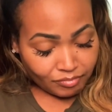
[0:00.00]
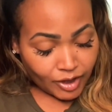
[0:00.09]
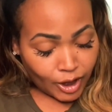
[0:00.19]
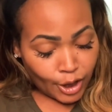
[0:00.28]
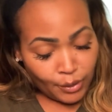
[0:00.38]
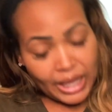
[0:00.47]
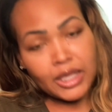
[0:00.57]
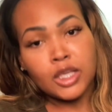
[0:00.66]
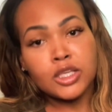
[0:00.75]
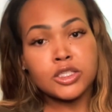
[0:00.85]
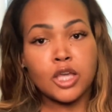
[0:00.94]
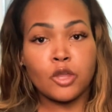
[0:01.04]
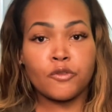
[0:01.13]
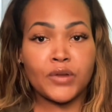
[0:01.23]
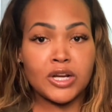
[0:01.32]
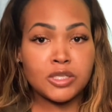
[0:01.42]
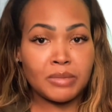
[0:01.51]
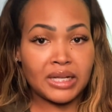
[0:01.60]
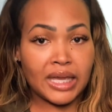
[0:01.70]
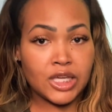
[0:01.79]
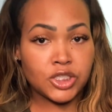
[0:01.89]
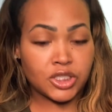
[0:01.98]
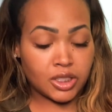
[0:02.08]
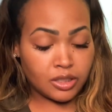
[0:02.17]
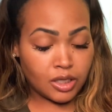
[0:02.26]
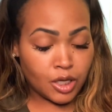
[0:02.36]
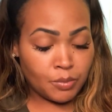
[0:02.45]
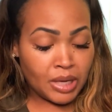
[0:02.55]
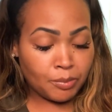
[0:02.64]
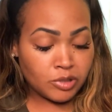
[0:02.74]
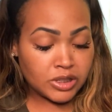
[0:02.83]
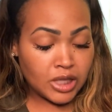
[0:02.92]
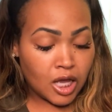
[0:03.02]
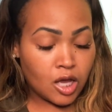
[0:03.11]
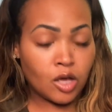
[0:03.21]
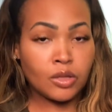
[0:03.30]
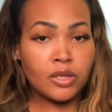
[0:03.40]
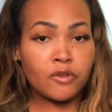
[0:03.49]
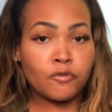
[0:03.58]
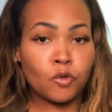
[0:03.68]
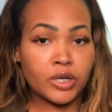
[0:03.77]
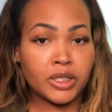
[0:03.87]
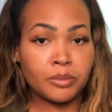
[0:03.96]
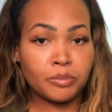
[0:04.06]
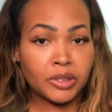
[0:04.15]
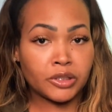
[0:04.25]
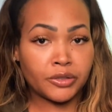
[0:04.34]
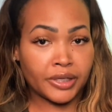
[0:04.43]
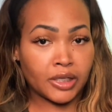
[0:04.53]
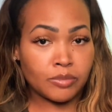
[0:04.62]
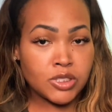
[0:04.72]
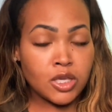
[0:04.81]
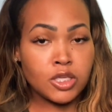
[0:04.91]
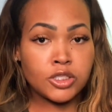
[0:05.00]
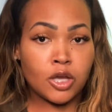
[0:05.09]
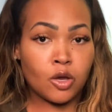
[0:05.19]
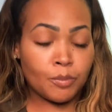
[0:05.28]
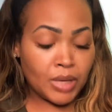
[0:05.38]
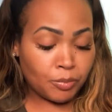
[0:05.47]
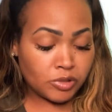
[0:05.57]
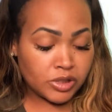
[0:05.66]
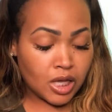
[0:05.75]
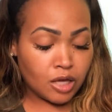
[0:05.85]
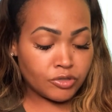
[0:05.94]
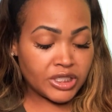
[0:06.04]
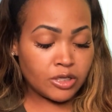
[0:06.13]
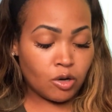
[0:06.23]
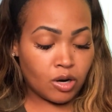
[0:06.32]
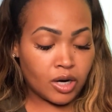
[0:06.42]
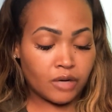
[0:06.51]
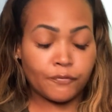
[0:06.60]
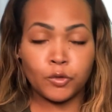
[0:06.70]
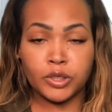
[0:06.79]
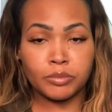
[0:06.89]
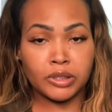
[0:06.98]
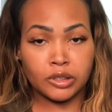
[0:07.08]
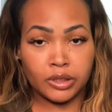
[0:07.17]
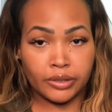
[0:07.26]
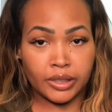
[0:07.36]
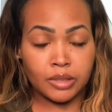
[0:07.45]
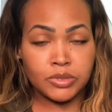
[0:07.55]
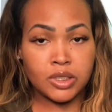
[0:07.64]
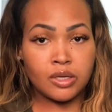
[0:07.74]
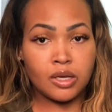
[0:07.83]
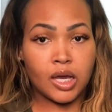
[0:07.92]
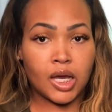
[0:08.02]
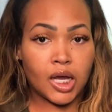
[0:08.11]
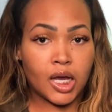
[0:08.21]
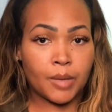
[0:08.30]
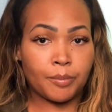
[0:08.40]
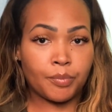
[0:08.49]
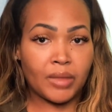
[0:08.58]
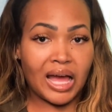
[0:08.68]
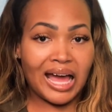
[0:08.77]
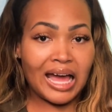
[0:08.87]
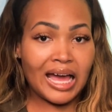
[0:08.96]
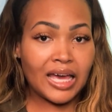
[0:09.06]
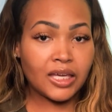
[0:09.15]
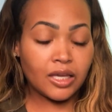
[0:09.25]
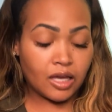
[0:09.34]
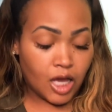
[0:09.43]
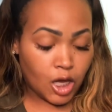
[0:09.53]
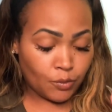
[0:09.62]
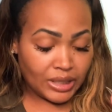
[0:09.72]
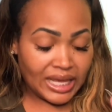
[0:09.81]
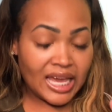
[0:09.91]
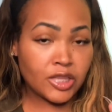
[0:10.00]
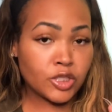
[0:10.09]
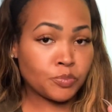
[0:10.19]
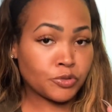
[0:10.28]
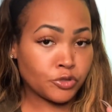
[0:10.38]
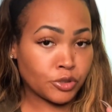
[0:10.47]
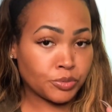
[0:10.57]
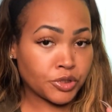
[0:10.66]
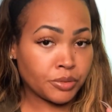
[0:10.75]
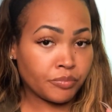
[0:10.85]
Okay, so the first medication, Omeprazole 40 milligrams. So Omeprazole DR 40 milligrams. I already had this prescription